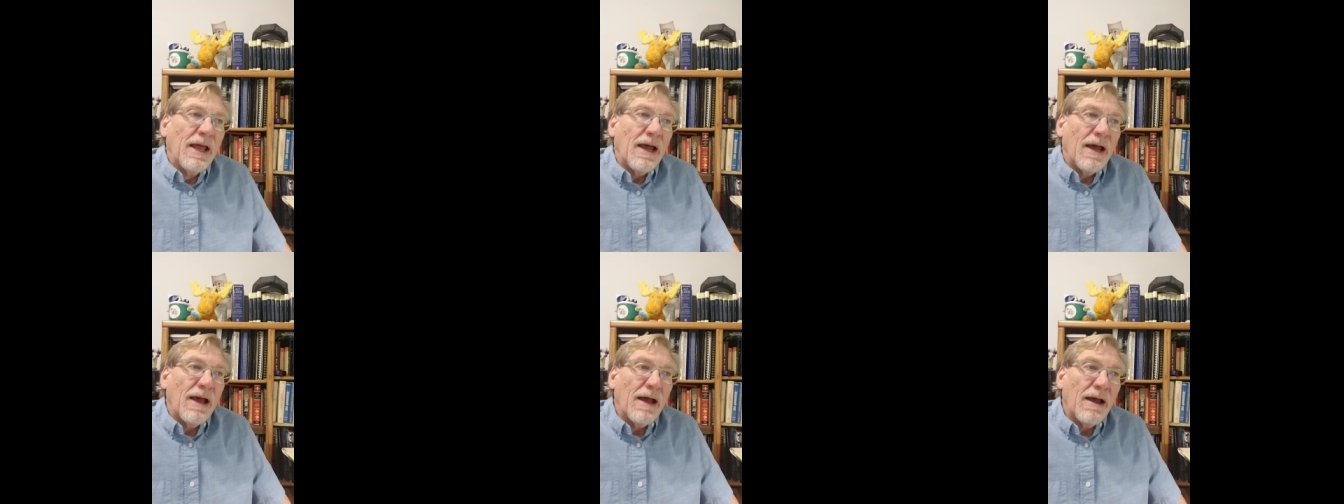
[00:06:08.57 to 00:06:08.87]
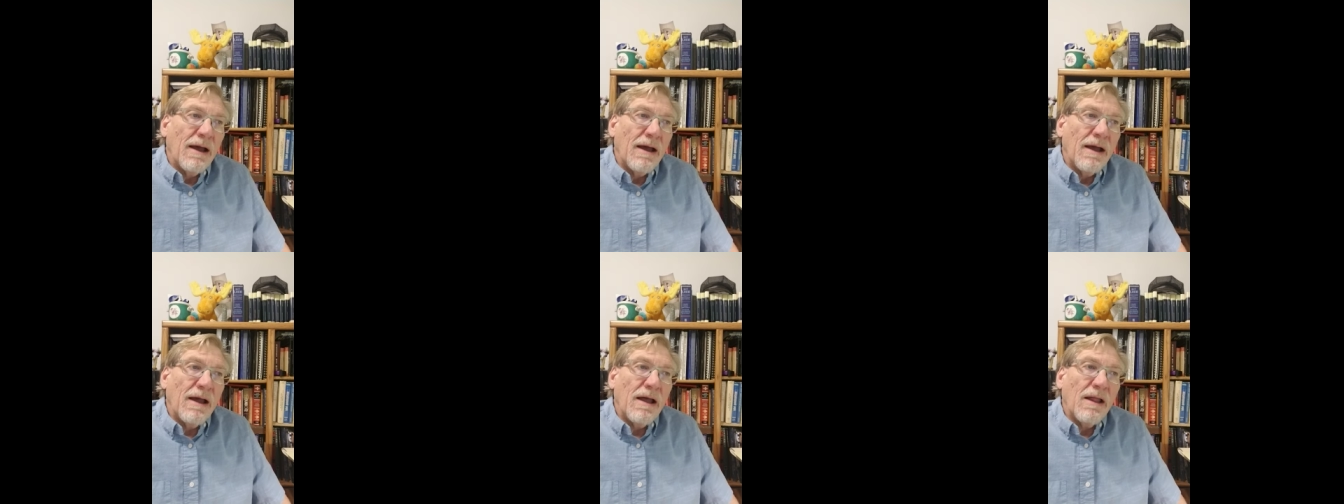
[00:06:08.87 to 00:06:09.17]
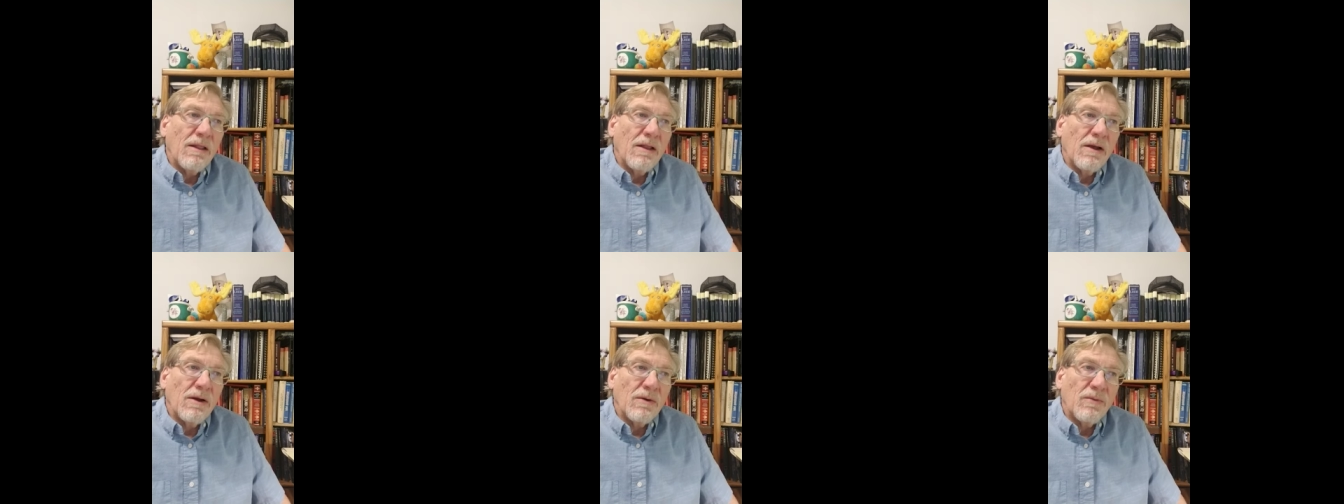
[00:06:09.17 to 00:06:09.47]
uh,
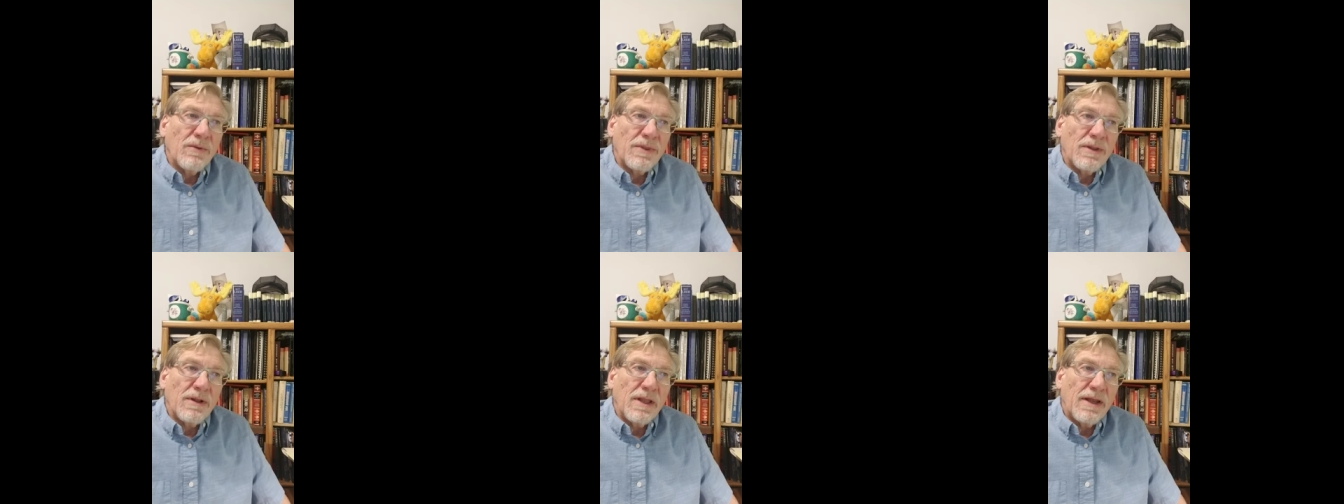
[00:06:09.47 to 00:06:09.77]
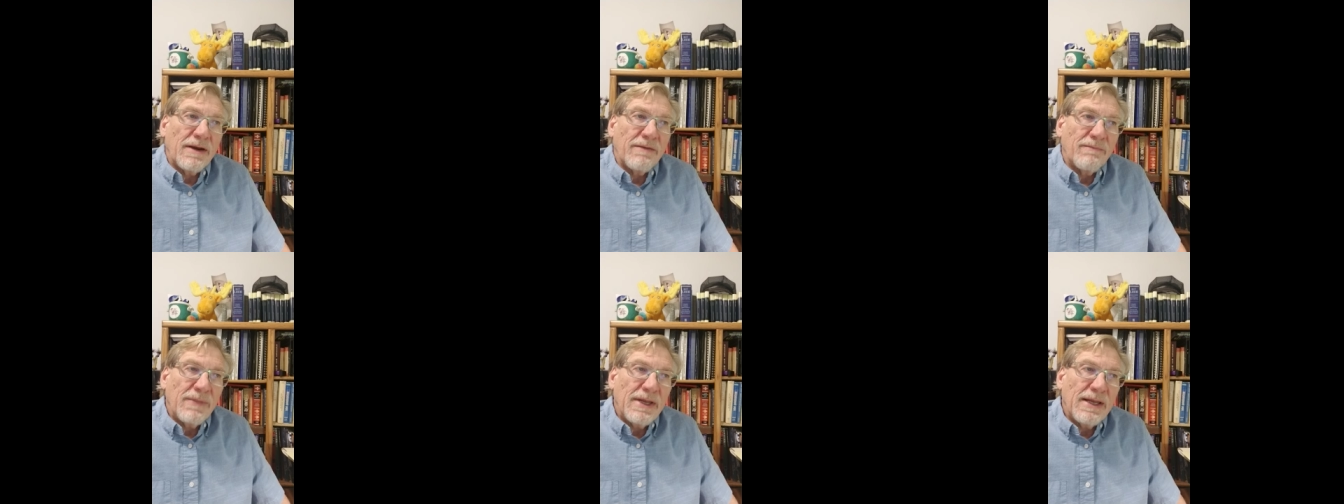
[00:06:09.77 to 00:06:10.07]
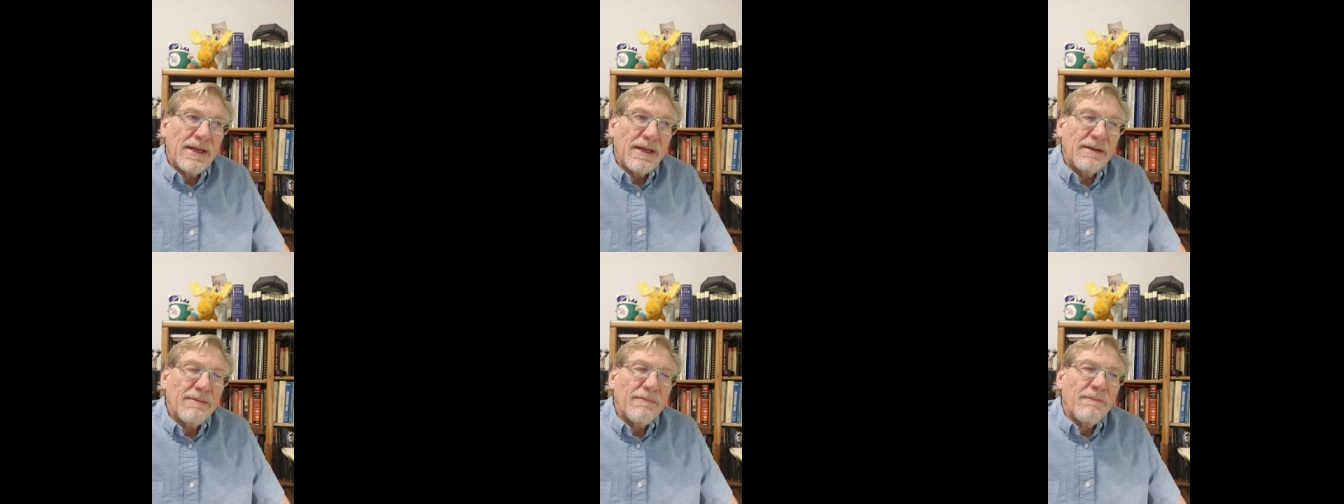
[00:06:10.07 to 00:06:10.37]
along with a lot of
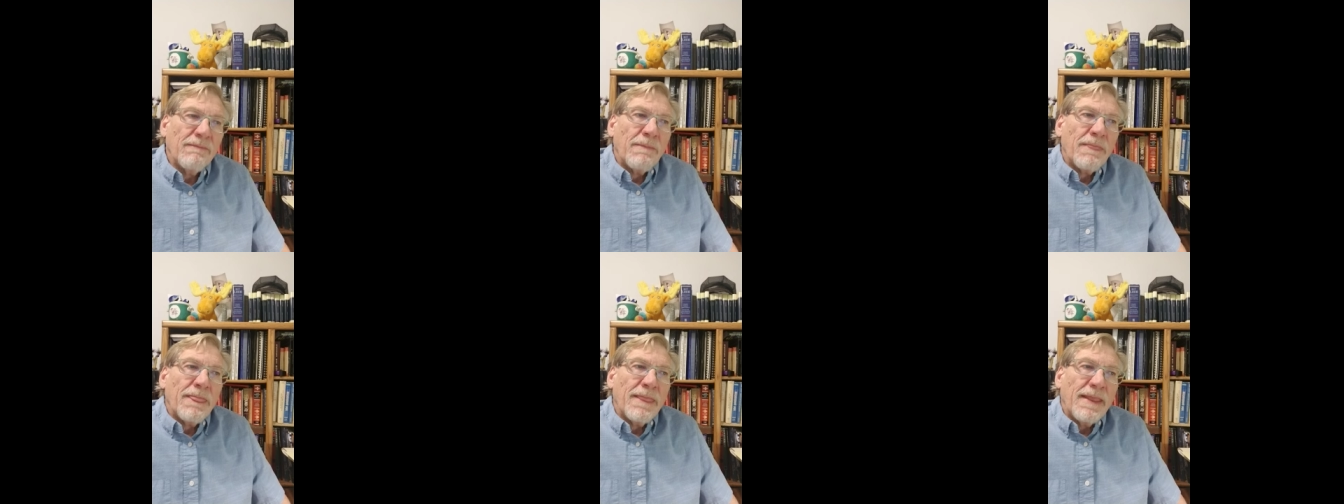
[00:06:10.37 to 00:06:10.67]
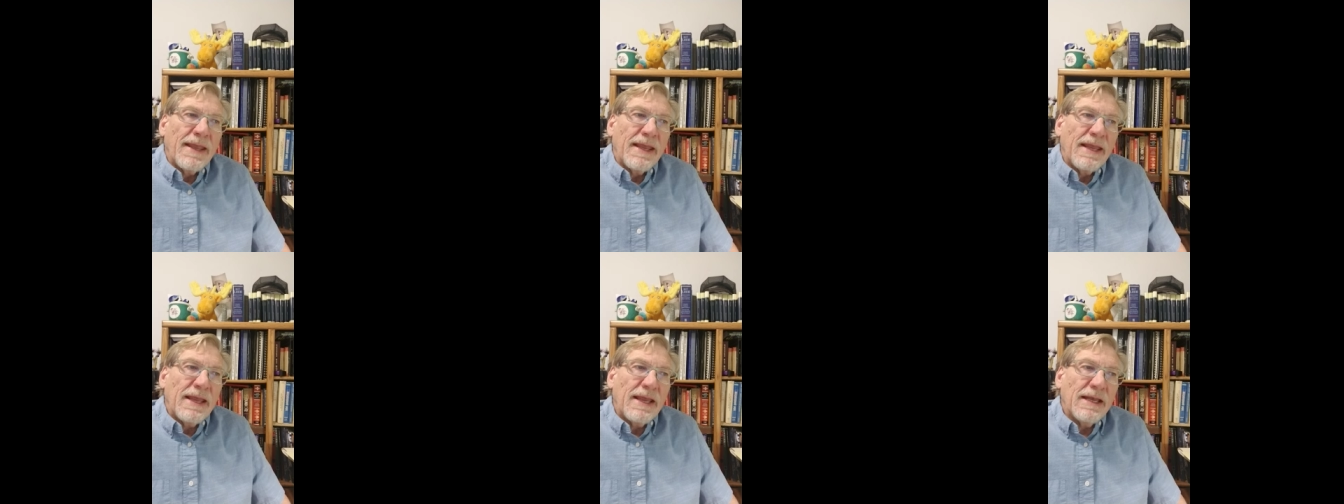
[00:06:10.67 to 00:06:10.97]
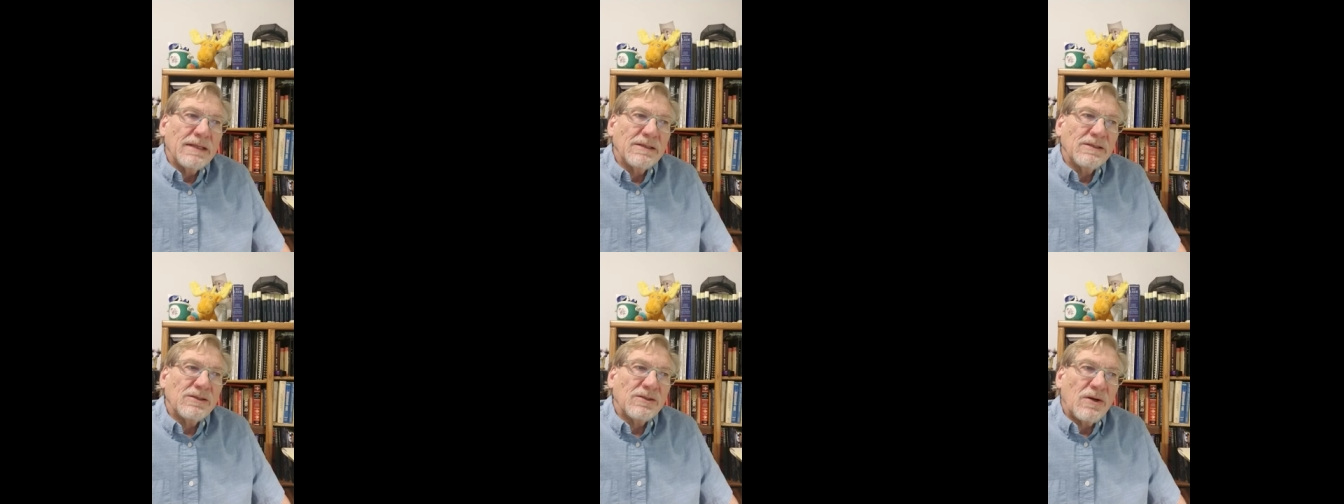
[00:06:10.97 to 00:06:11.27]
men,
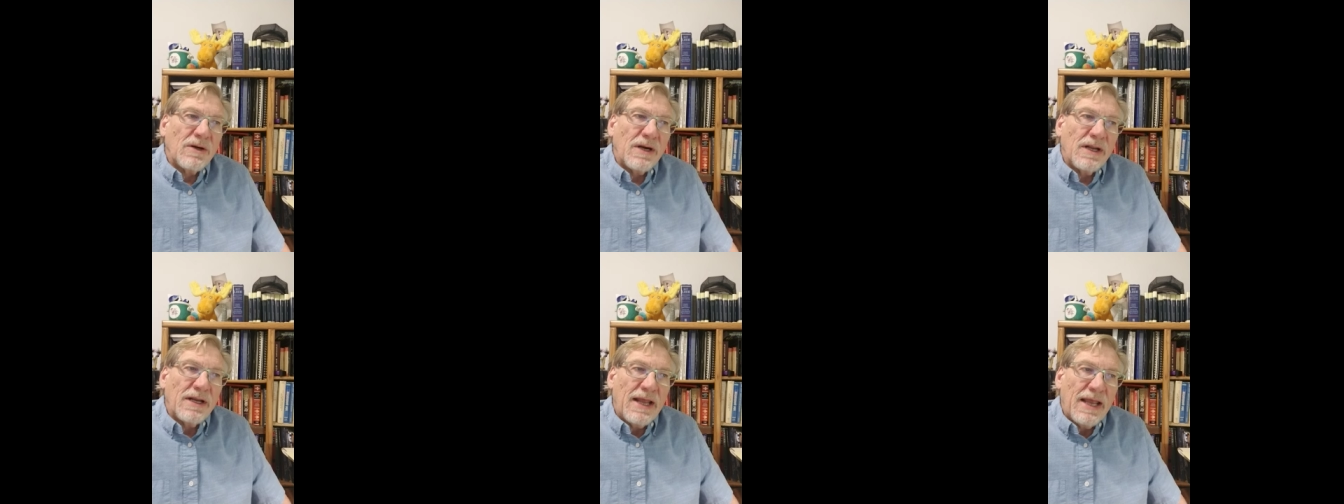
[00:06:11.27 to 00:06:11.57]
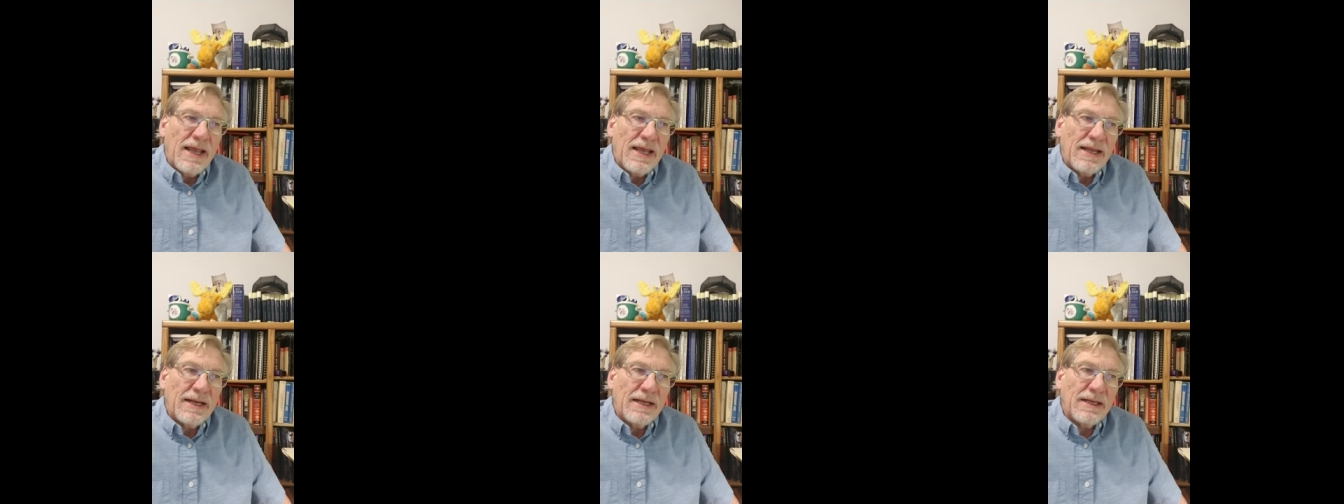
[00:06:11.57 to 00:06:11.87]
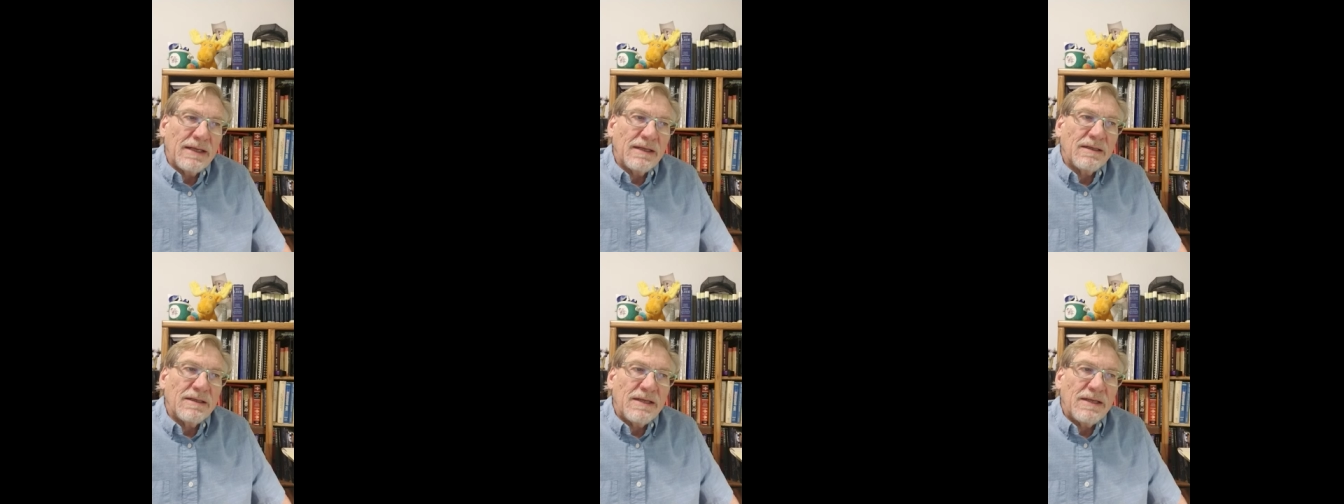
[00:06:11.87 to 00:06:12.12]
and started heading